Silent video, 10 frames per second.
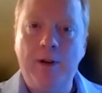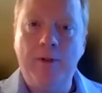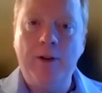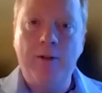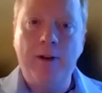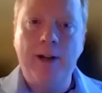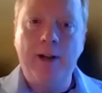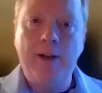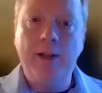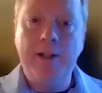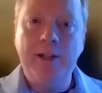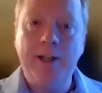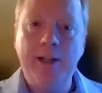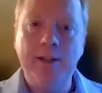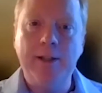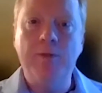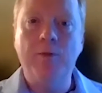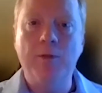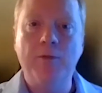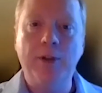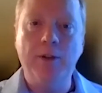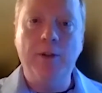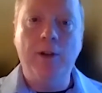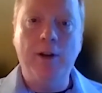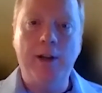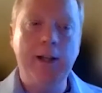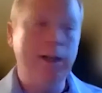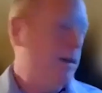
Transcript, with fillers: recurring code that changes in order for you to log in.